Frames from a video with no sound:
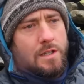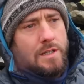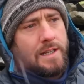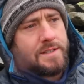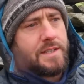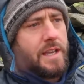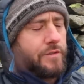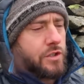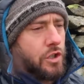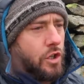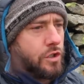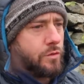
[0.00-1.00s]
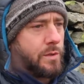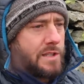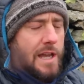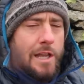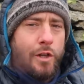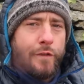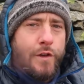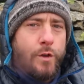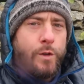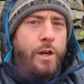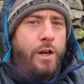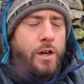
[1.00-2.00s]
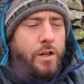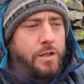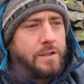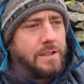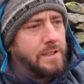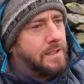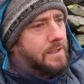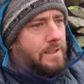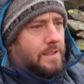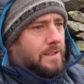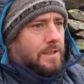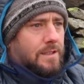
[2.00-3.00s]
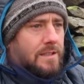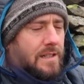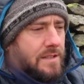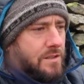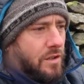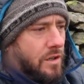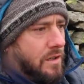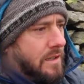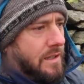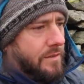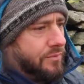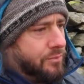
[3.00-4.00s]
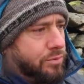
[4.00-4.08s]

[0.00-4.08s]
Last thing I ever told you was that I love you, though. That's got a